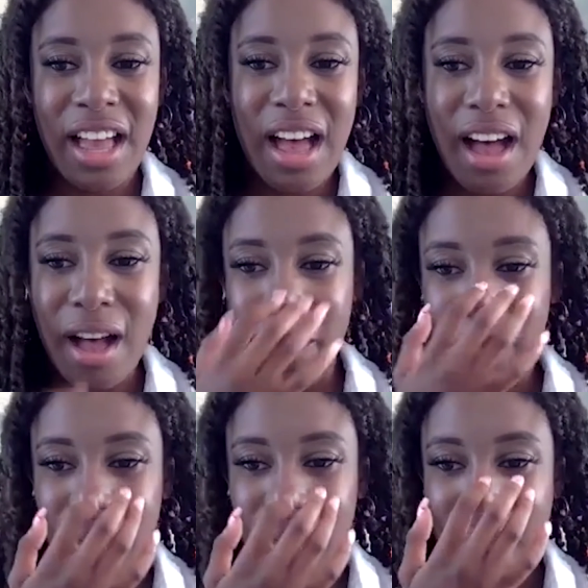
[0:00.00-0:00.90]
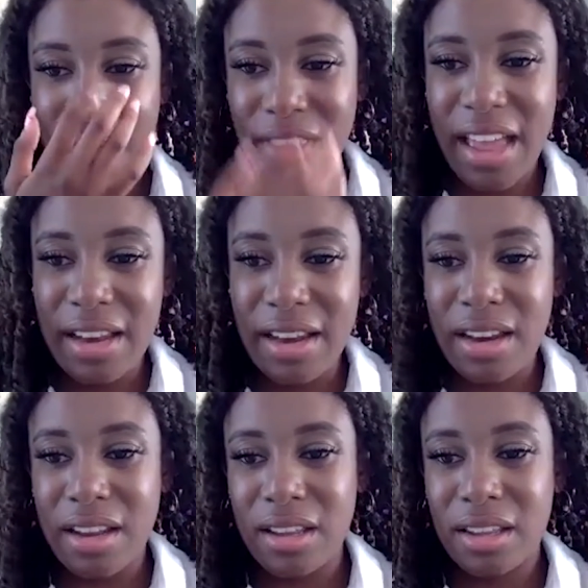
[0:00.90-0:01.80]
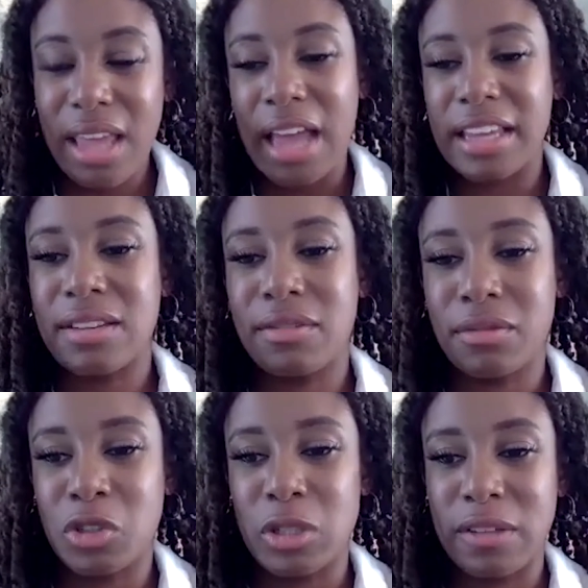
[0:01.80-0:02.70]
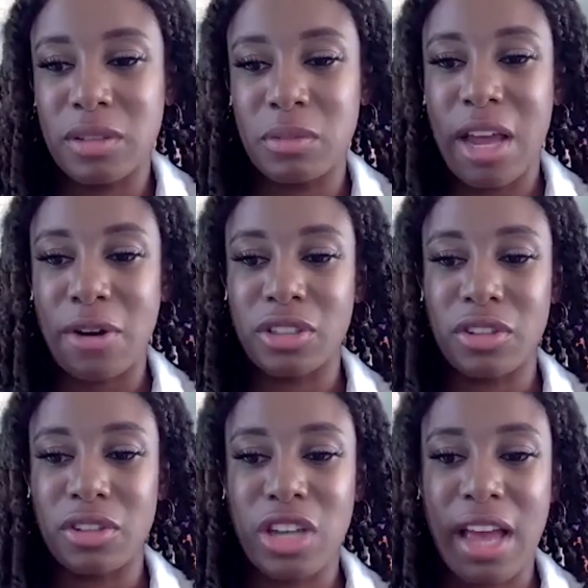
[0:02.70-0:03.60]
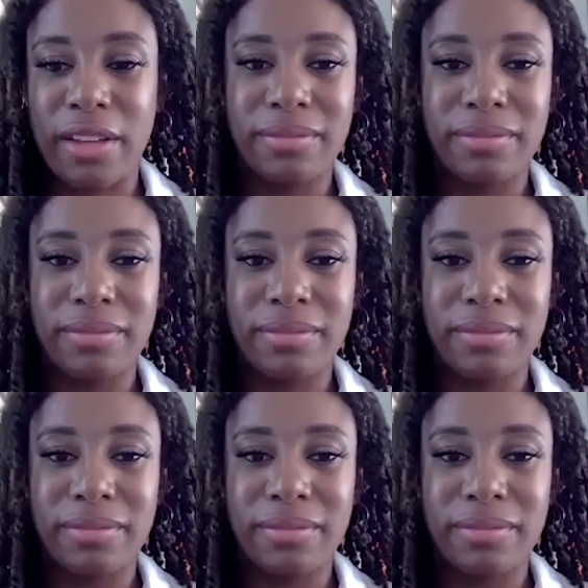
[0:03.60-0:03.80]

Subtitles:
And then, yeah, I can just give some titles in the chat.